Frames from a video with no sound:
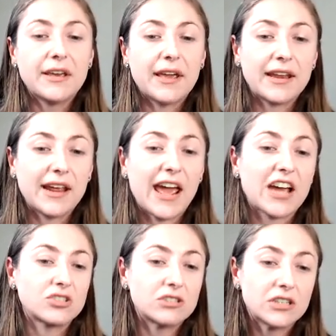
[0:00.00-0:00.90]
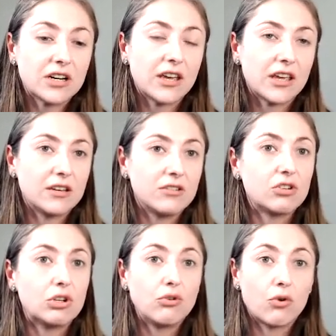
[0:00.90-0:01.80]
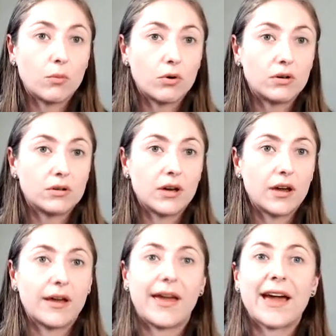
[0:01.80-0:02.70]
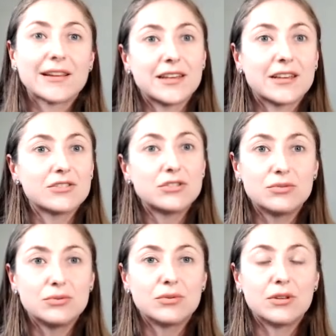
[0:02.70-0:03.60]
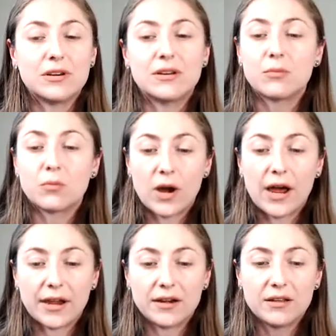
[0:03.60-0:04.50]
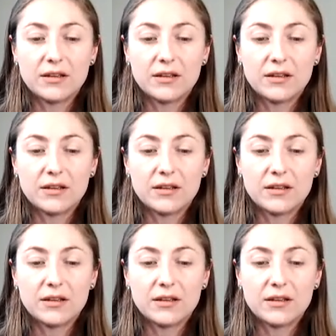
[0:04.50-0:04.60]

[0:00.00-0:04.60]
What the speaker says: and it actually cut into normal access to the ride.